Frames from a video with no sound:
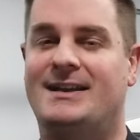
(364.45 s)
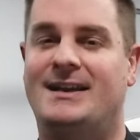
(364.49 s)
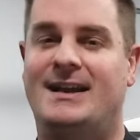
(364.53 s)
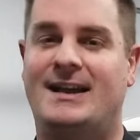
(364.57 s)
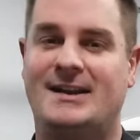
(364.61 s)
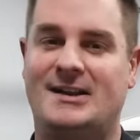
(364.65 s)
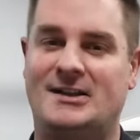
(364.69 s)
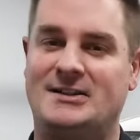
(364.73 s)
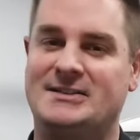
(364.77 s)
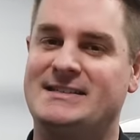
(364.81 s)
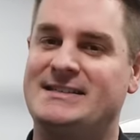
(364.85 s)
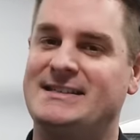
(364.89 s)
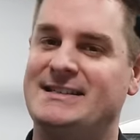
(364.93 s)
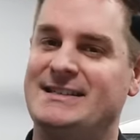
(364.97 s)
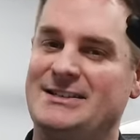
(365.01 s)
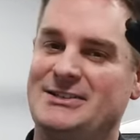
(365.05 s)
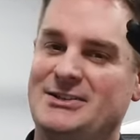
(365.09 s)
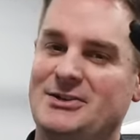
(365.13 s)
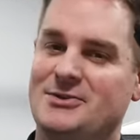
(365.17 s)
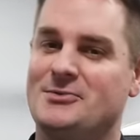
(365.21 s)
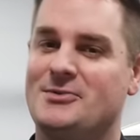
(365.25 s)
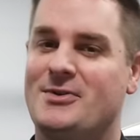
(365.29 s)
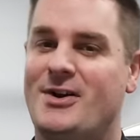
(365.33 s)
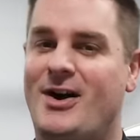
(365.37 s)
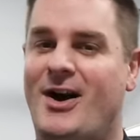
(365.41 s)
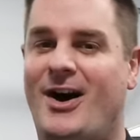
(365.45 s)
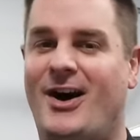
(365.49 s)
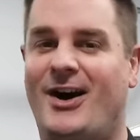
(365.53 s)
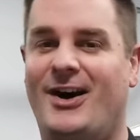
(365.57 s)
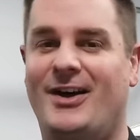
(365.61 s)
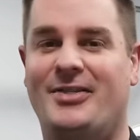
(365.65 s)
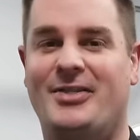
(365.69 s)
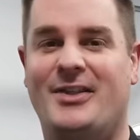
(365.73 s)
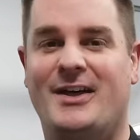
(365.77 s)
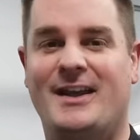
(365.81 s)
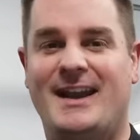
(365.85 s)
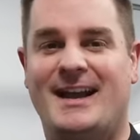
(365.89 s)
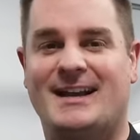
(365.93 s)
and I'll see you
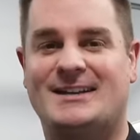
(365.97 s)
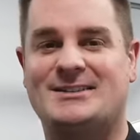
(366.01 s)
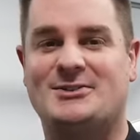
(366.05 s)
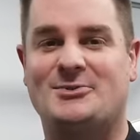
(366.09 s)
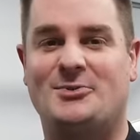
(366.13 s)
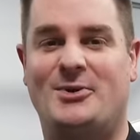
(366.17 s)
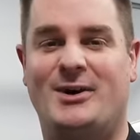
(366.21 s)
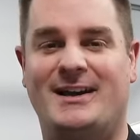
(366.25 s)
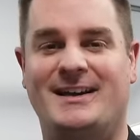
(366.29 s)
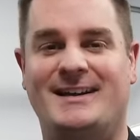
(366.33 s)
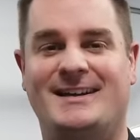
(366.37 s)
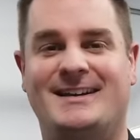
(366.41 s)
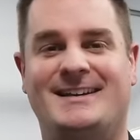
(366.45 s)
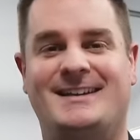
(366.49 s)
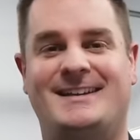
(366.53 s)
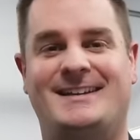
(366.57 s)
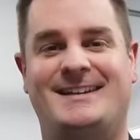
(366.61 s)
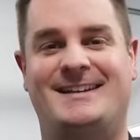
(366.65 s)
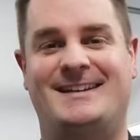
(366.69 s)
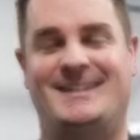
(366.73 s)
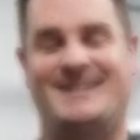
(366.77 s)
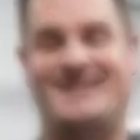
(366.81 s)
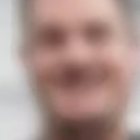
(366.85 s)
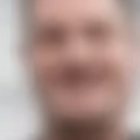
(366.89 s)
on the next one.